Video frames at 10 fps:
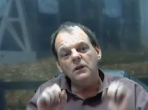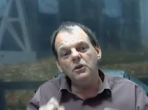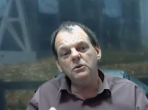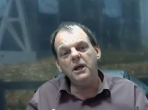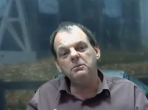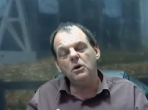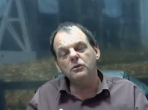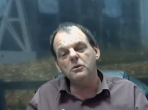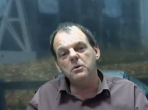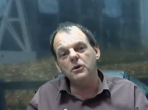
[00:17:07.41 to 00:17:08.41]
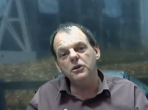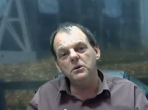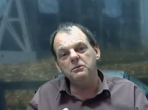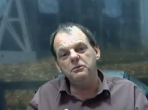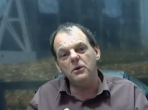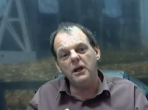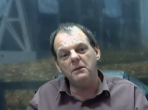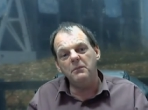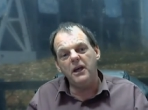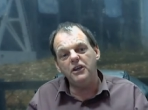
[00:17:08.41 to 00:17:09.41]
No technical report. Unit 4 had
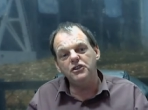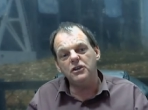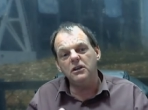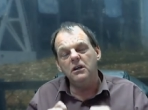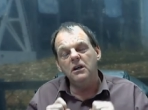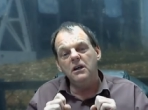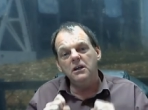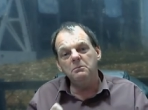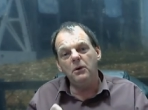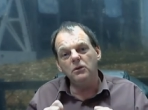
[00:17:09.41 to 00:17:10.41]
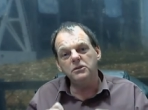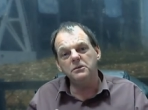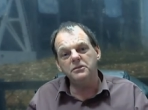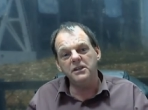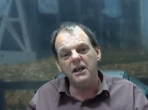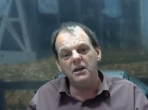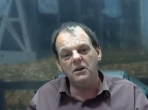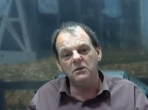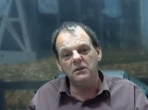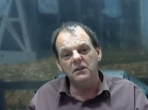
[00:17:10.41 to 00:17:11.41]
a major impulsive
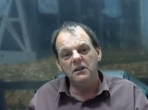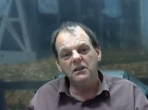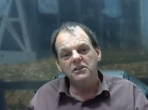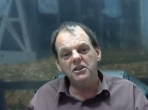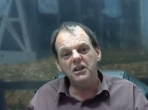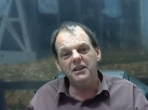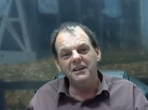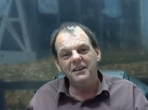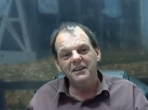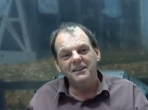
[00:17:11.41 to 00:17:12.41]
sound. Gee,